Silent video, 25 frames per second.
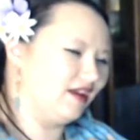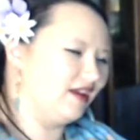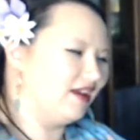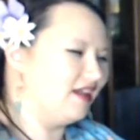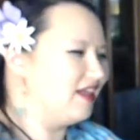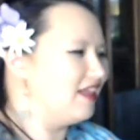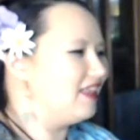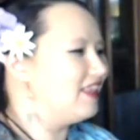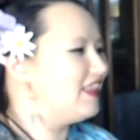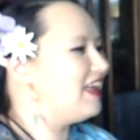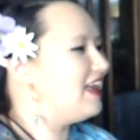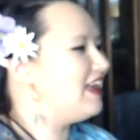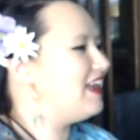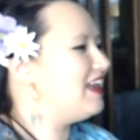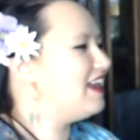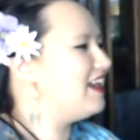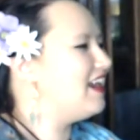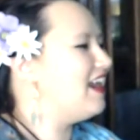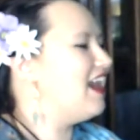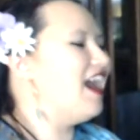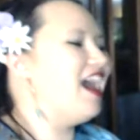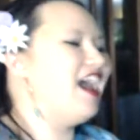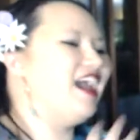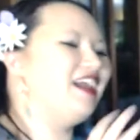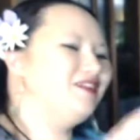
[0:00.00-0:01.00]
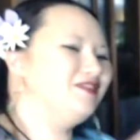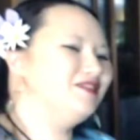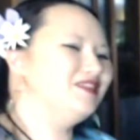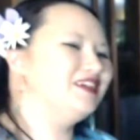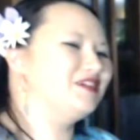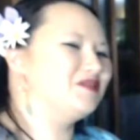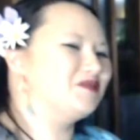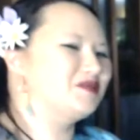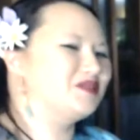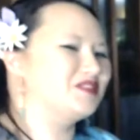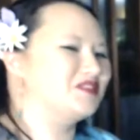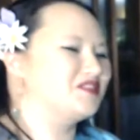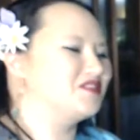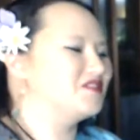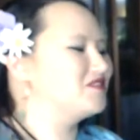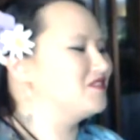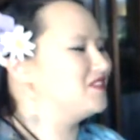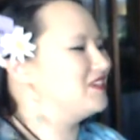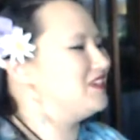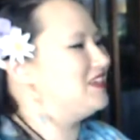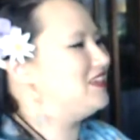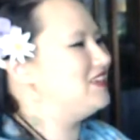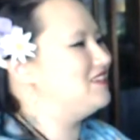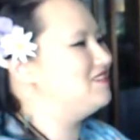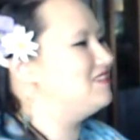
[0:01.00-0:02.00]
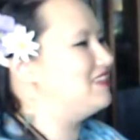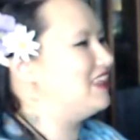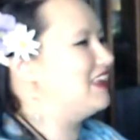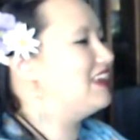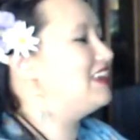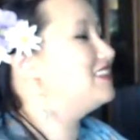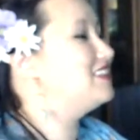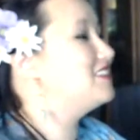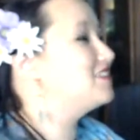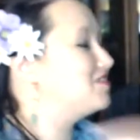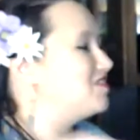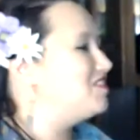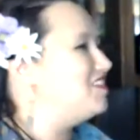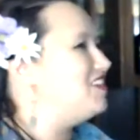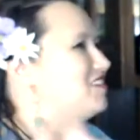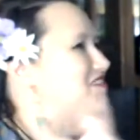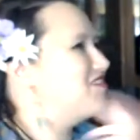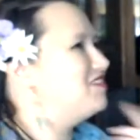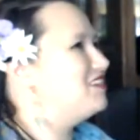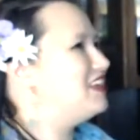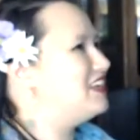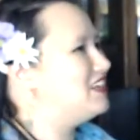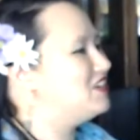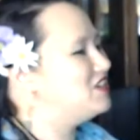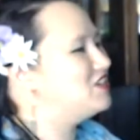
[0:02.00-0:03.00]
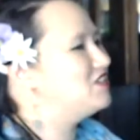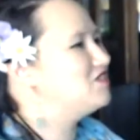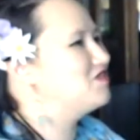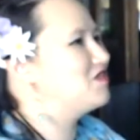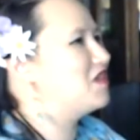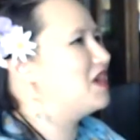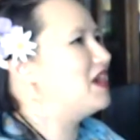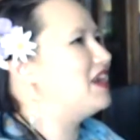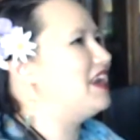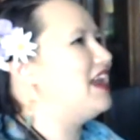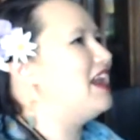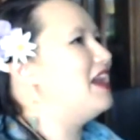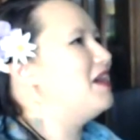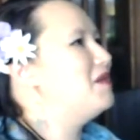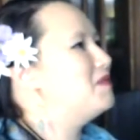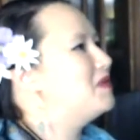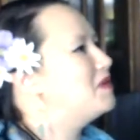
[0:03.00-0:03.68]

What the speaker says: Like, I don't think it would turn green. Like, it's greenish right now, but I'm